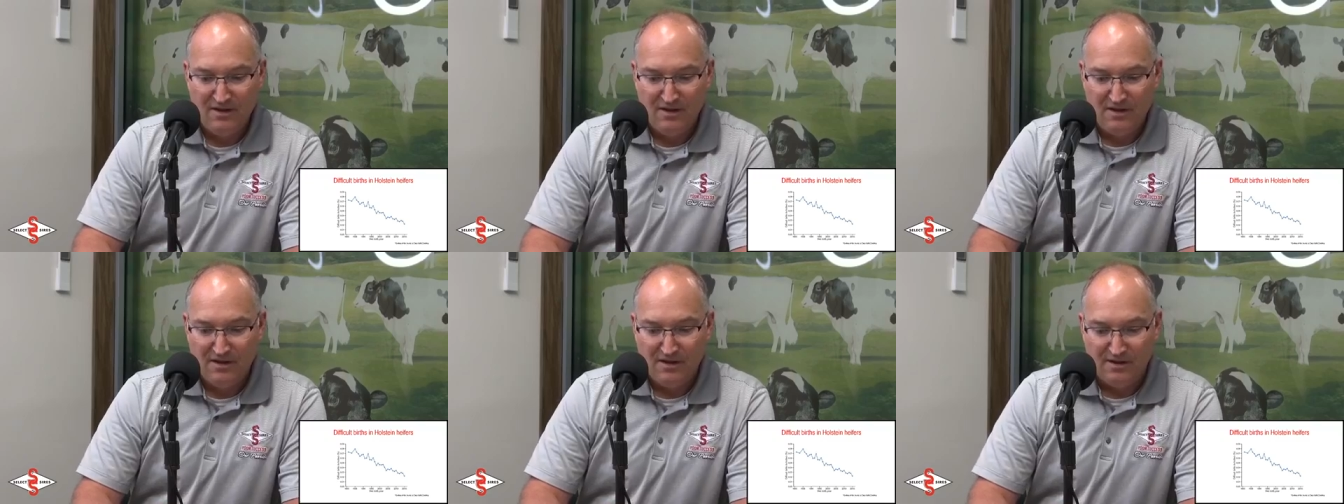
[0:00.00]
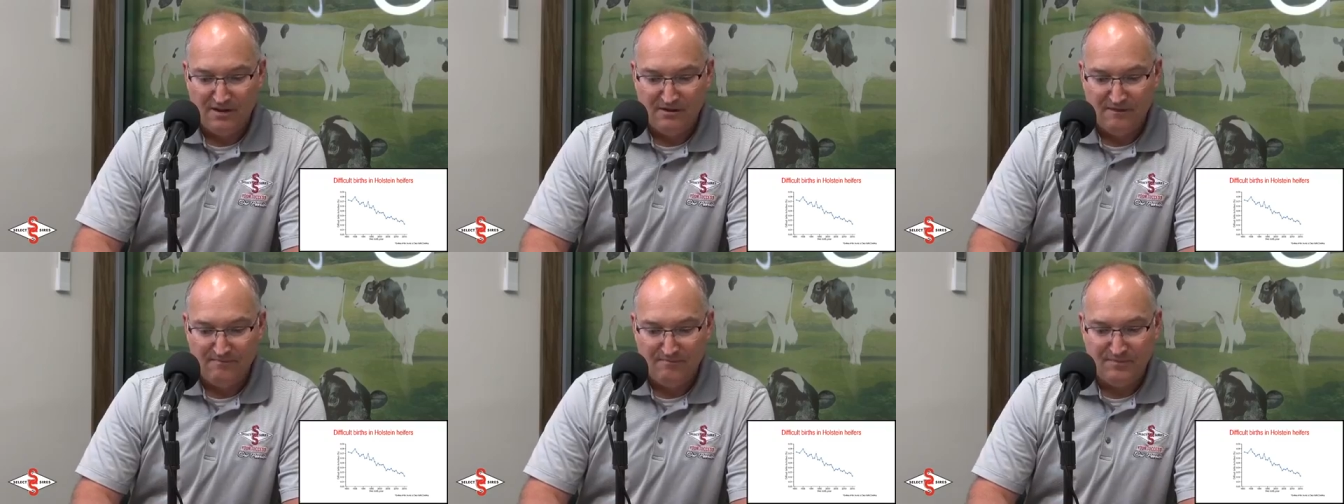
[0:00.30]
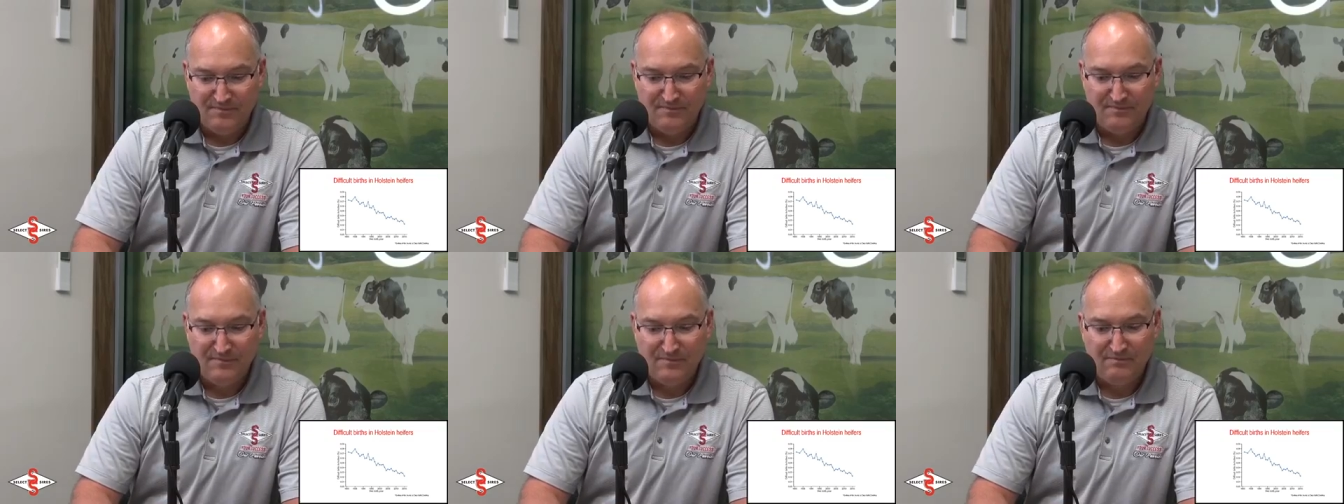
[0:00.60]

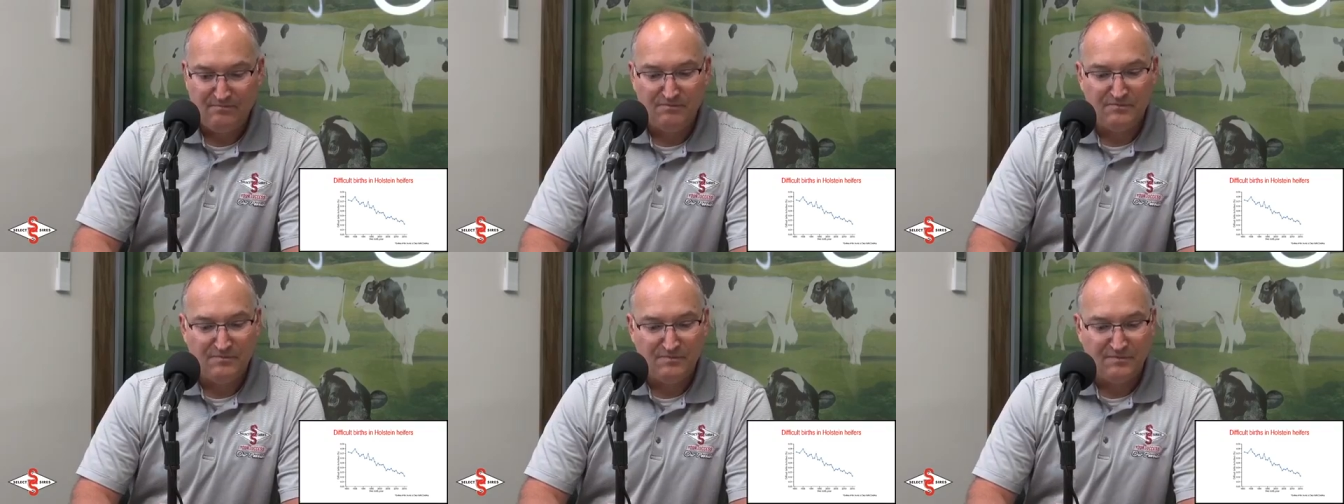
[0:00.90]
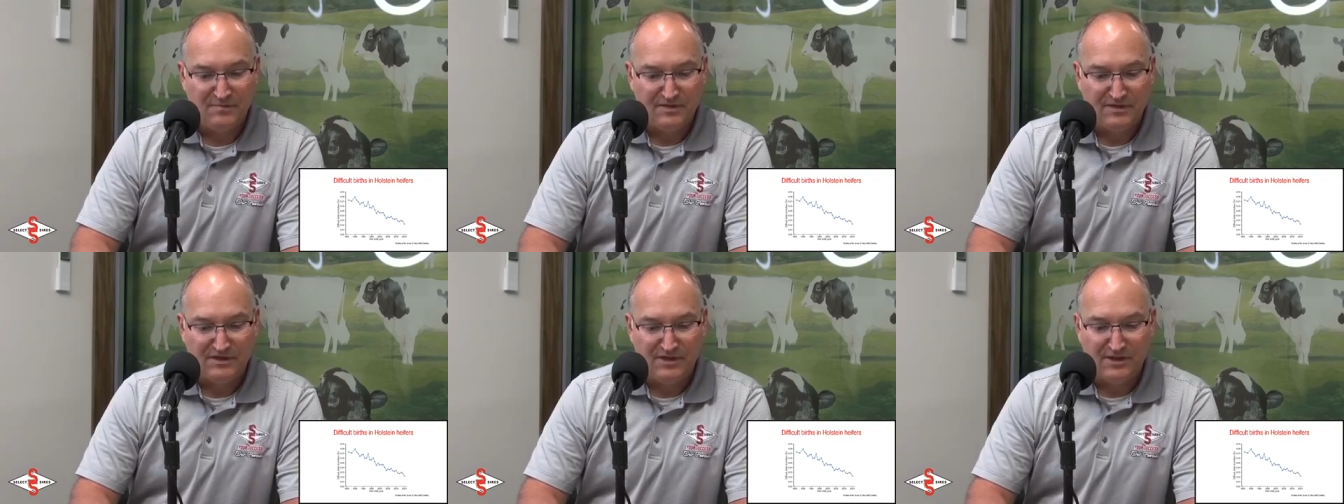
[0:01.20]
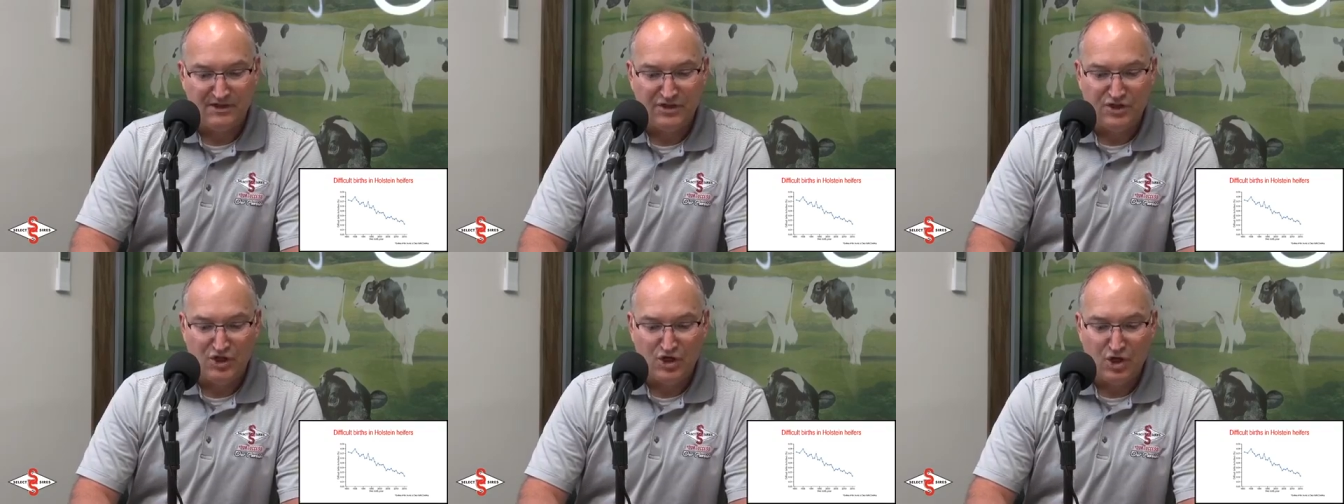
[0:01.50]
Um,
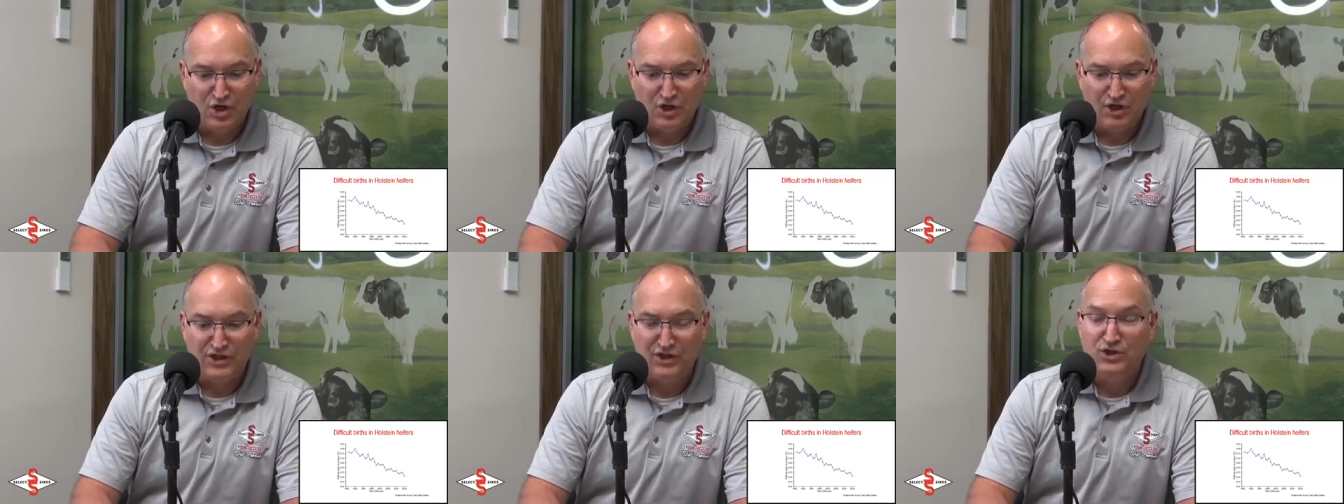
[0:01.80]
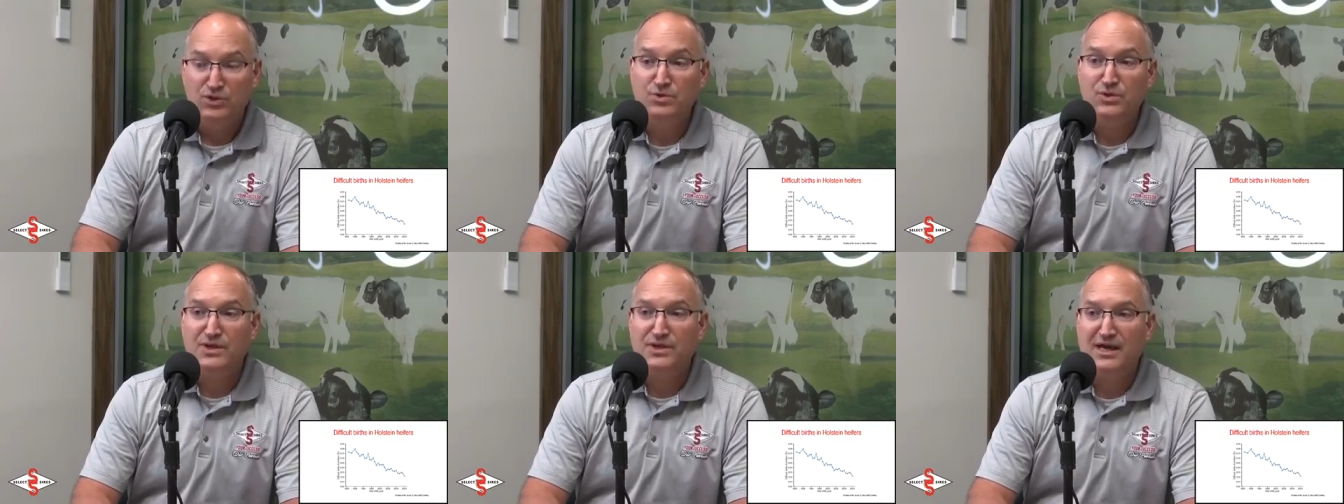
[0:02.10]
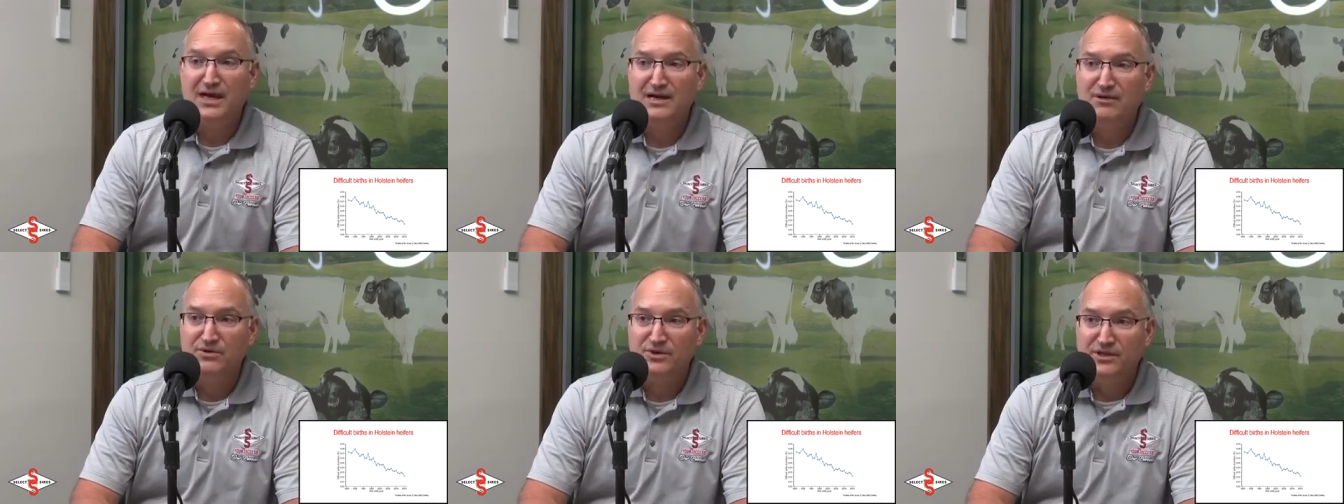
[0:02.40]
since the early
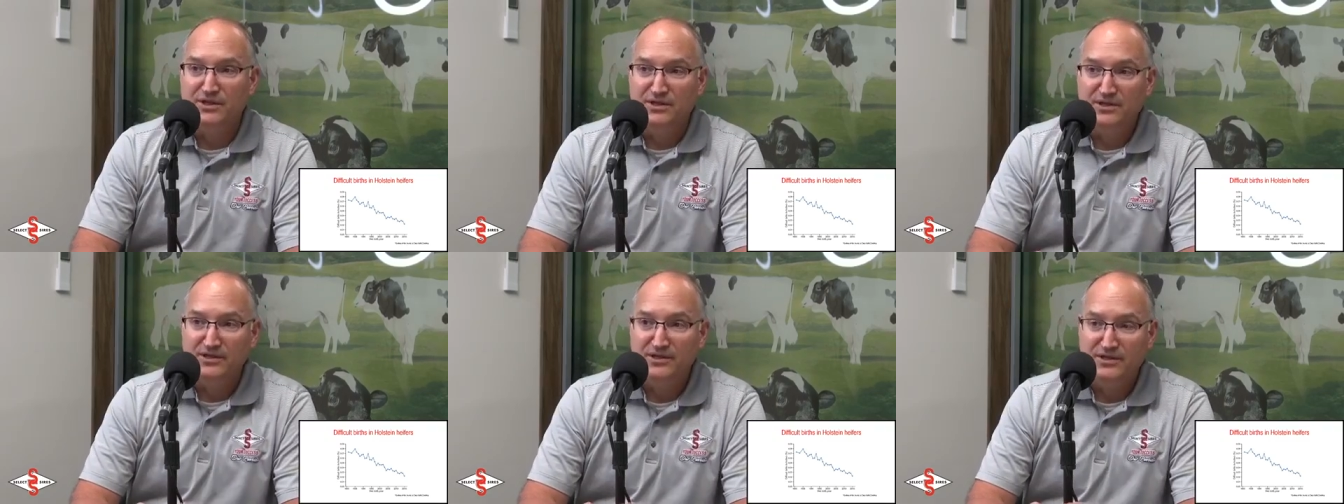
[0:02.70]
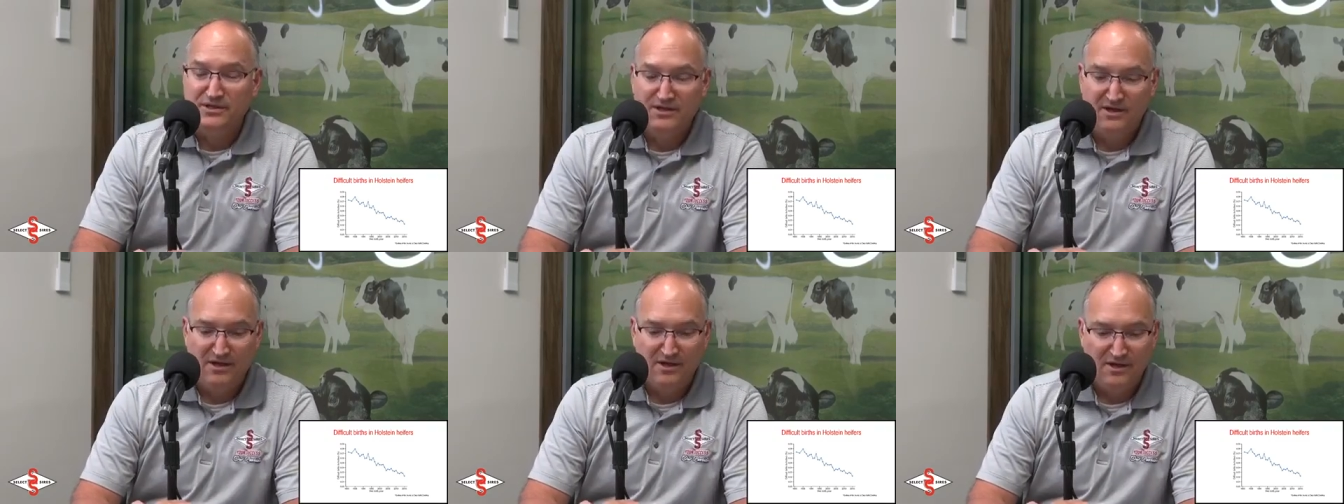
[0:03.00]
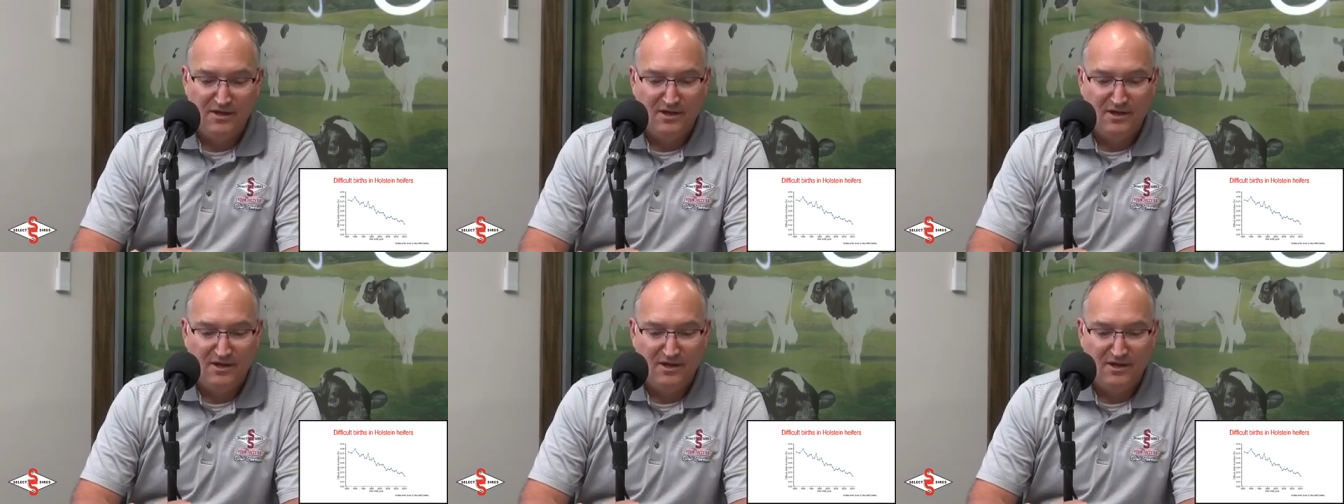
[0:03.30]
2000s,